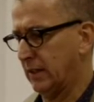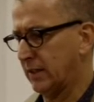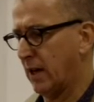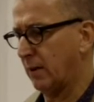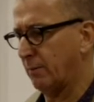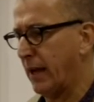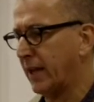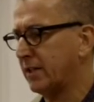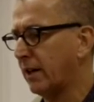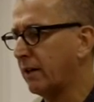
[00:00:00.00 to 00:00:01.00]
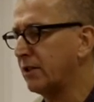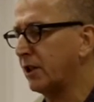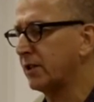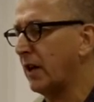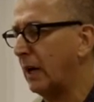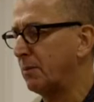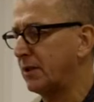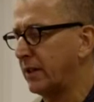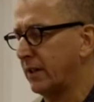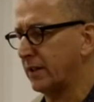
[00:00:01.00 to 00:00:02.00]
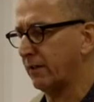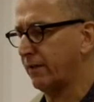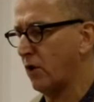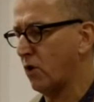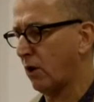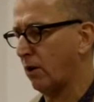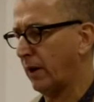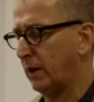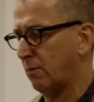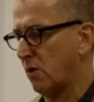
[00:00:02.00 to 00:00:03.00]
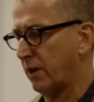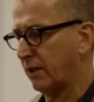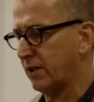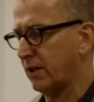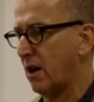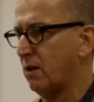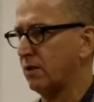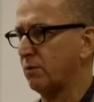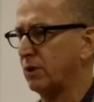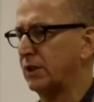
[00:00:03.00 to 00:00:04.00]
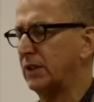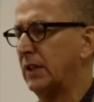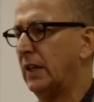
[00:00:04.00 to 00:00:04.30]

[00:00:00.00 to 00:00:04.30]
Pakistani Christian asylum seekers at 4 o'clock in the morning to Yarlswood.